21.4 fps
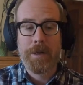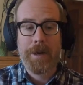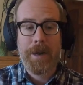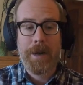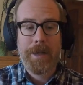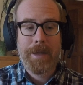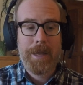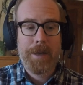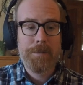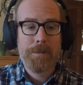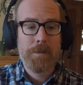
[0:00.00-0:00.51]
And I
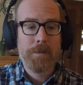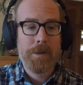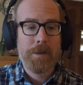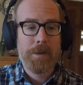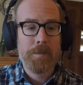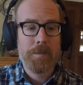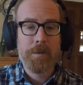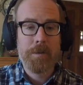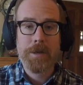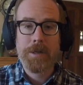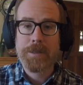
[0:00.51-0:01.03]
kept the
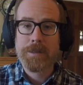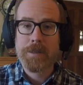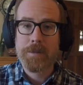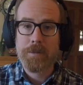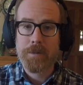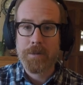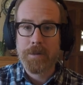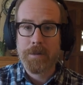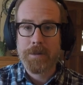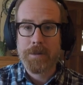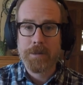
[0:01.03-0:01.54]
rhythm pretty
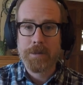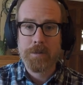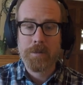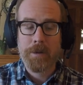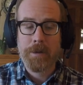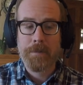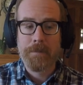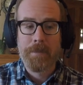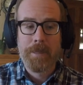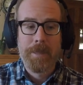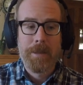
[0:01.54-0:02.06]
simple on this
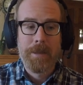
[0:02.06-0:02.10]
one.